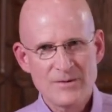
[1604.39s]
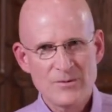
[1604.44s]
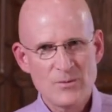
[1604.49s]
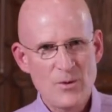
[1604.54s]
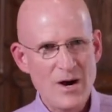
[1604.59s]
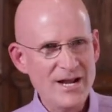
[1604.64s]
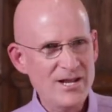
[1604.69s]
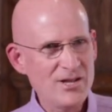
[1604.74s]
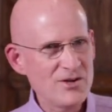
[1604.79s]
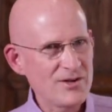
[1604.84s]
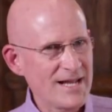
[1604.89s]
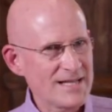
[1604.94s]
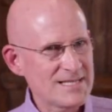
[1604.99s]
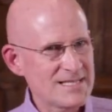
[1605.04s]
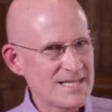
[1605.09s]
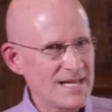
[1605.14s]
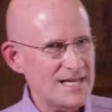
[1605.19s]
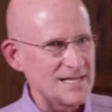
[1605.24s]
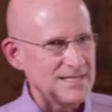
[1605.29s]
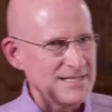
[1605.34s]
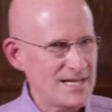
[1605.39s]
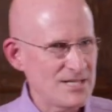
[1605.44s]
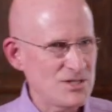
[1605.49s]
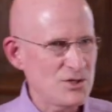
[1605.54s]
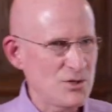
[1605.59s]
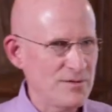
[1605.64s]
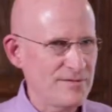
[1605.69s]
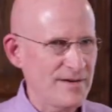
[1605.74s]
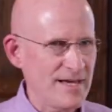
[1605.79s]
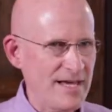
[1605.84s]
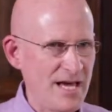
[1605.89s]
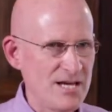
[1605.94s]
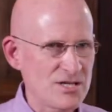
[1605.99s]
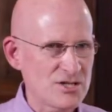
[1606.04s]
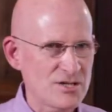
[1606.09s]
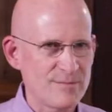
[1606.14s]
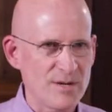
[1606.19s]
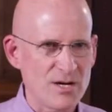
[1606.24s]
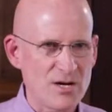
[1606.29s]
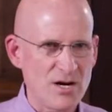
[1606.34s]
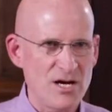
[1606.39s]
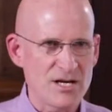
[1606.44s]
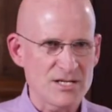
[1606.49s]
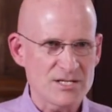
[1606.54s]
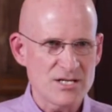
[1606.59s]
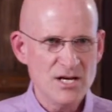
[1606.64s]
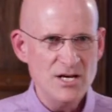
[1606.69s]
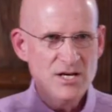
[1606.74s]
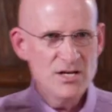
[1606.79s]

Why do you get sick in day 2 of vacation? Because